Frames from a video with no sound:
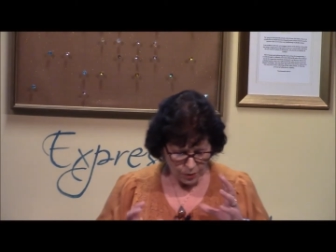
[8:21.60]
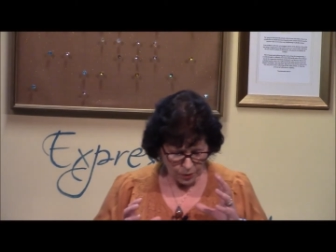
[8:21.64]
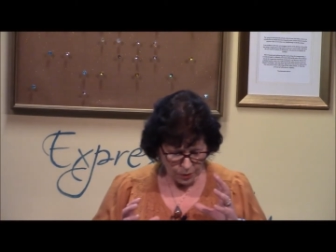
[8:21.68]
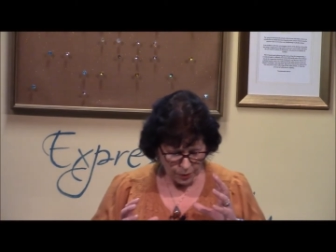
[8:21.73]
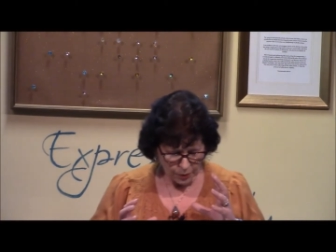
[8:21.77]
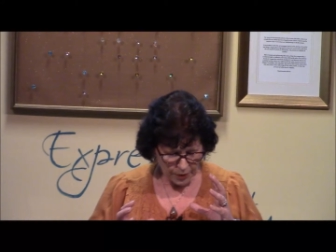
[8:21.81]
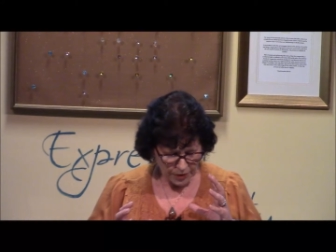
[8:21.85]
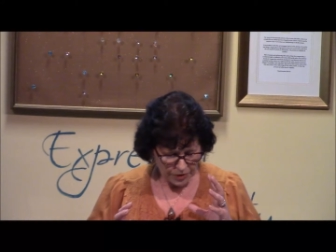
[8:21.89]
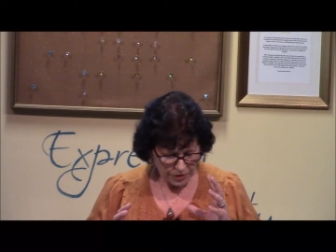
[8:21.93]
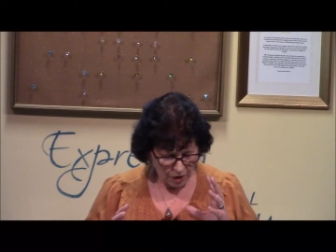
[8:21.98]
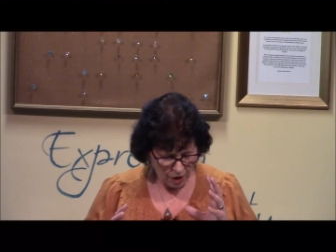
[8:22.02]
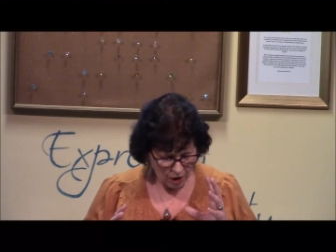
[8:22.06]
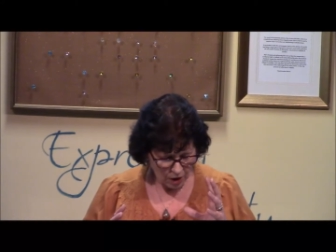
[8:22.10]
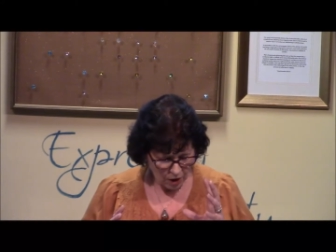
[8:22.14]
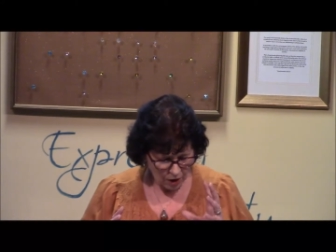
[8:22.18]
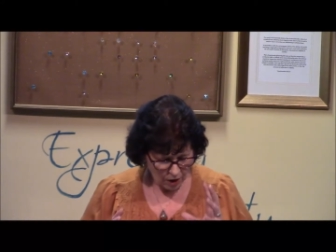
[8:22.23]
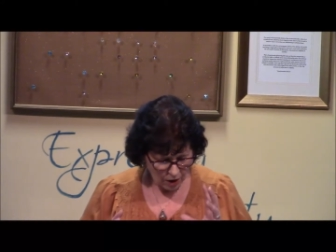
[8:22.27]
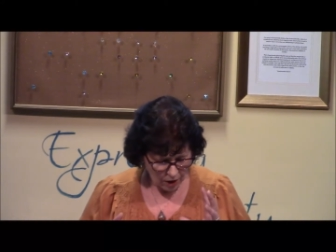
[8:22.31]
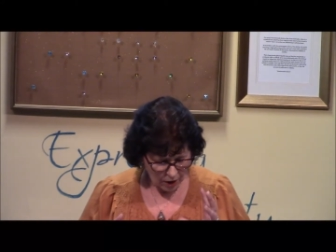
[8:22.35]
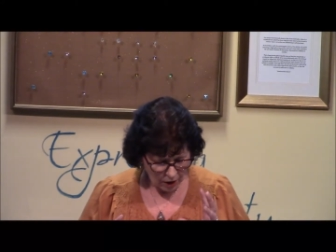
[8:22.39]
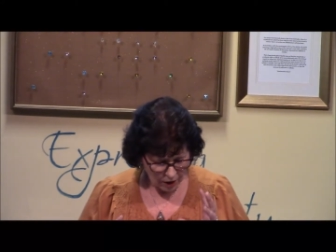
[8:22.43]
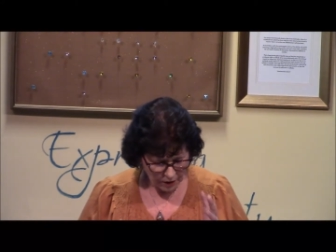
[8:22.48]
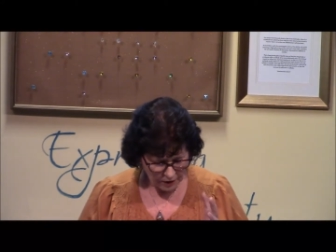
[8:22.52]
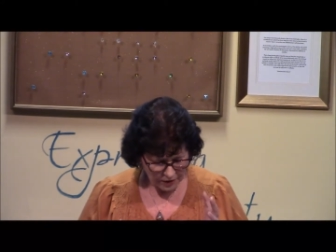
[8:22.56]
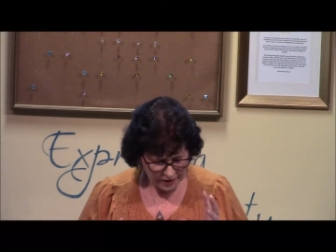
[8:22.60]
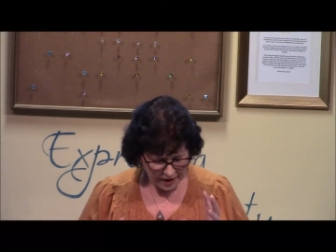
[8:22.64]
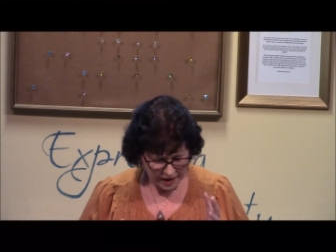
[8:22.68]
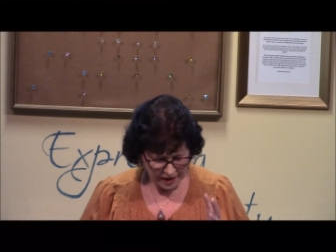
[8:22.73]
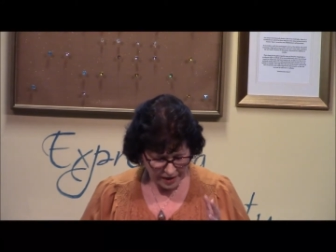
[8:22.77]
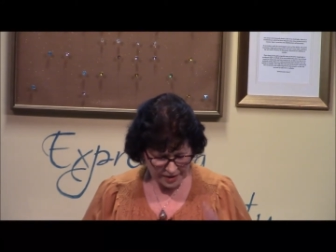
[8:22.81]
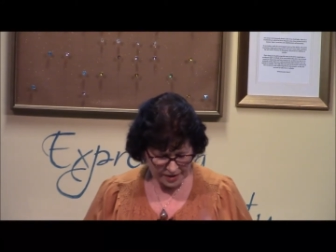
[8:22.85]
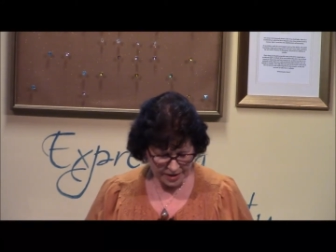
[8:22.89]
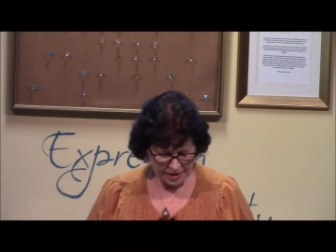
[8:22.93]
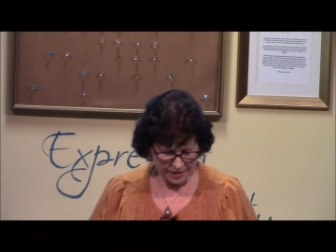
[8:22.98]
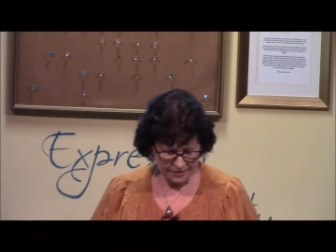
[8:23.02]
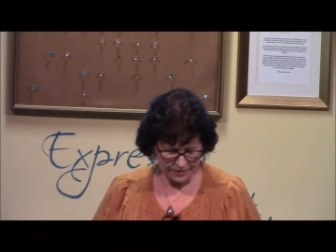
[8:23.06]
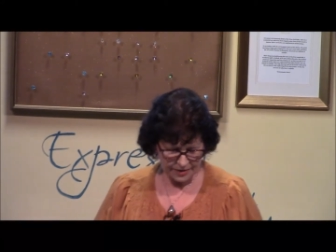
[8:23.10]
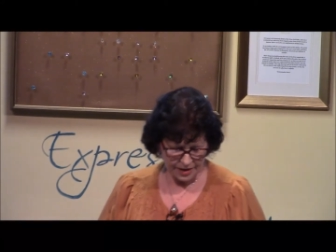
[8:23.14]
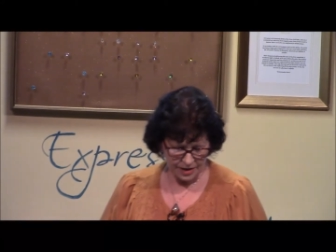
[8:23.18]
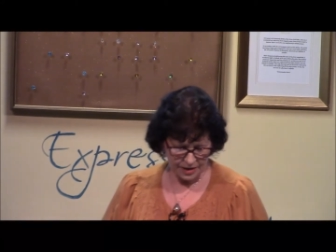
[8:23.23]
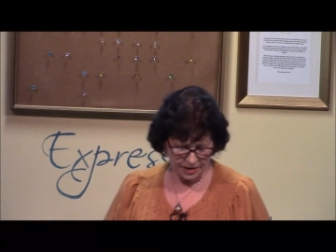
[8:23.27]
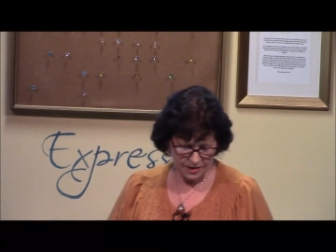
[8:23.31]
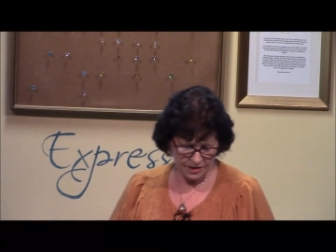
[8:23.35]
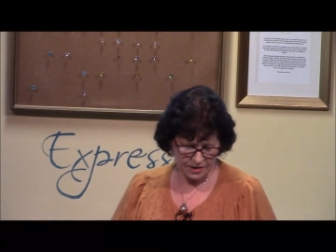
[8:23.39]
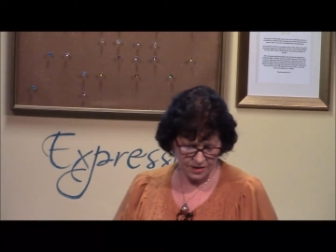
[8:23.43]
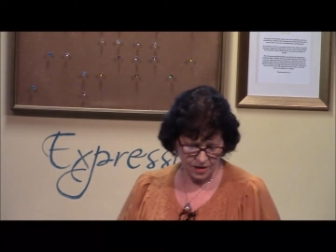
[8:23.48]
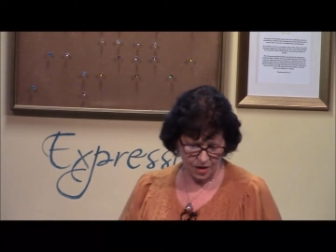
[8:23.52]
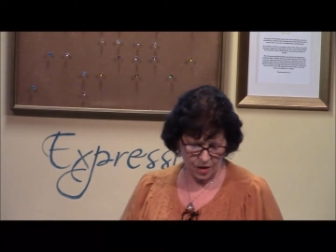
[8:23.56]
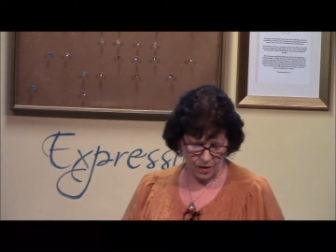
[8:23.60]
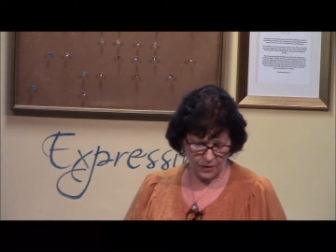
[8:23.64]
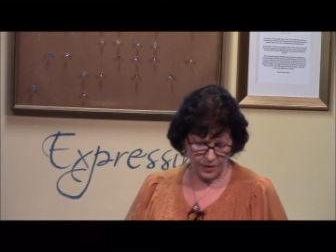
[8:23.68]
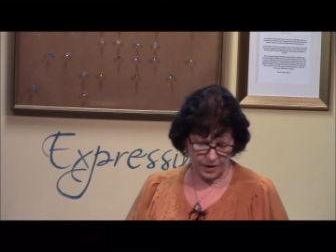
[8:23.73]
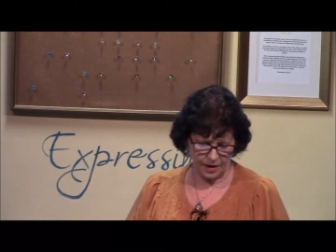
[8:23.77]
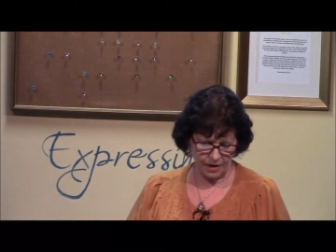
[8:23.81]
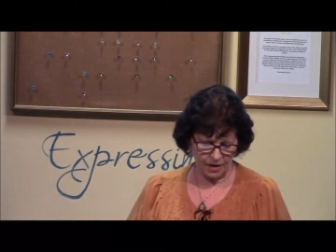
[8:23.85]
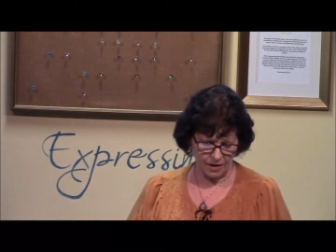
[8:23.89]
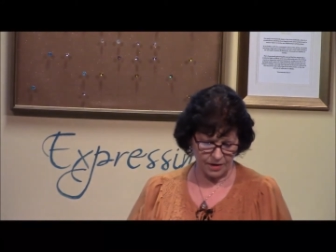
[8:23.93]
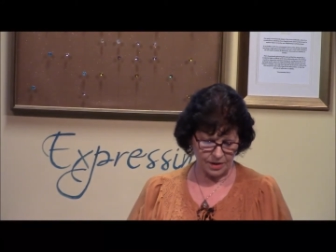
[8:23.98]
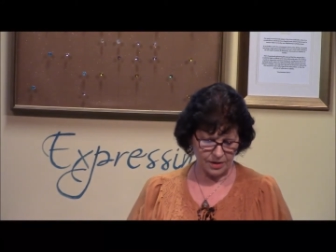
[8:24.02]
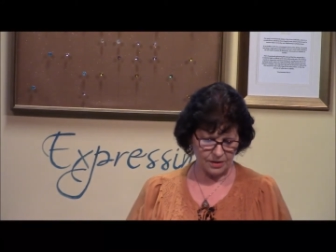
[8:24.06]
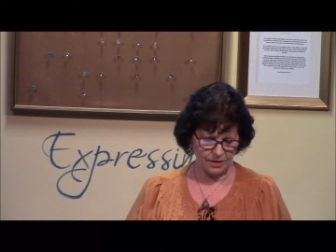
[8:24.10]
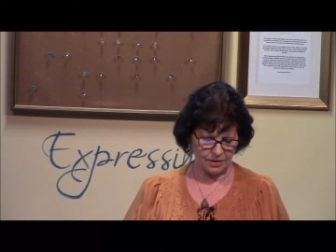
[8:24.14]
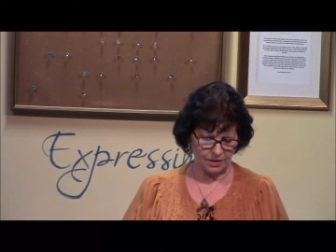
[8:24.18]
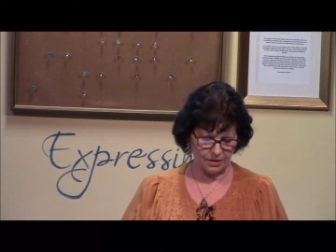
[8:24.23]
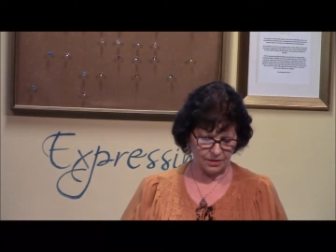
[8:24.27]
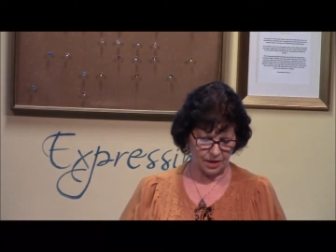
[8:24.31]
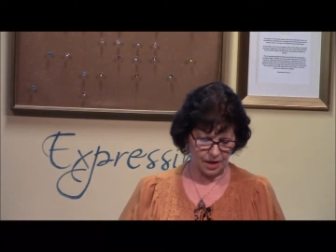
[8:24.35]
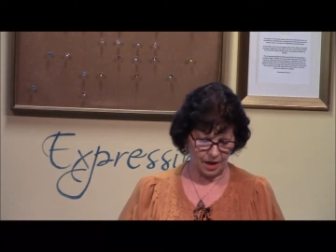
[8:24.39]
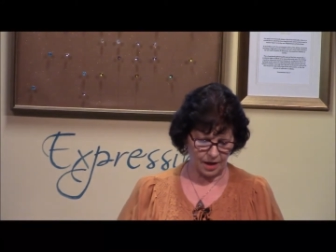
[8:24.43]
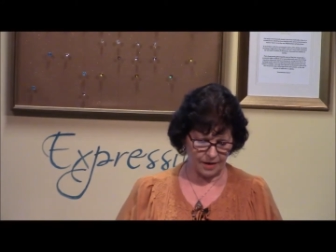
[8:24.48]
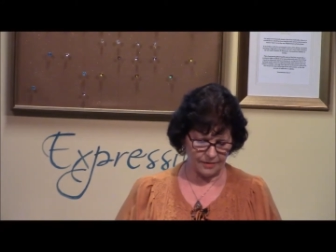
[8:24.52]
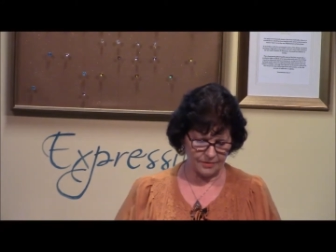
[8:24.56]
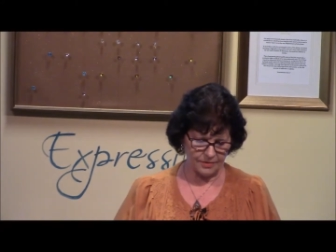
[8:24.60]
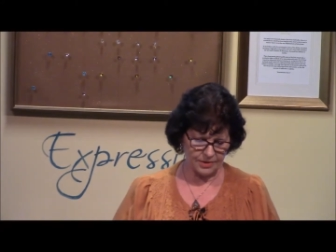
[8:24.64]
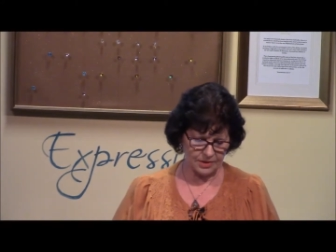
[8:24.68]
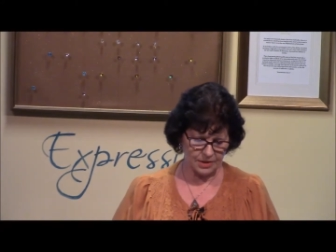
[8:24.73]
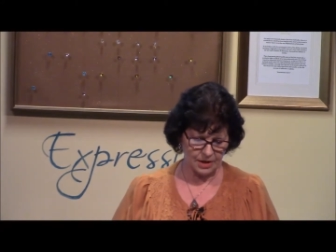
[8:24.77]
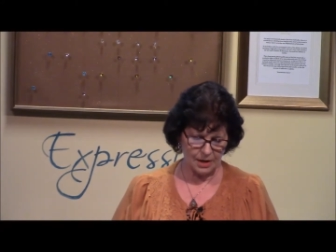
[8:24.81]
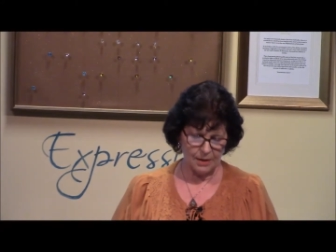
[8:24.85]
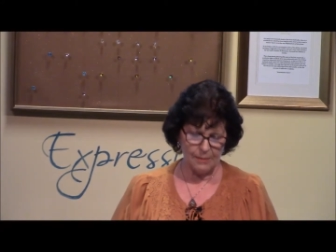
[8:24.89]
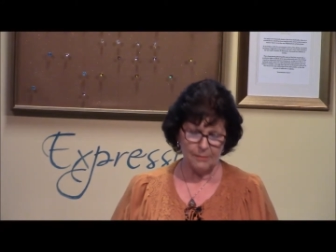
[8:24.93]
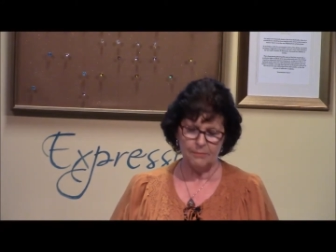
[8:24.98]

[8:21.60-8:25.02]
With all the activity that's going on in our lives,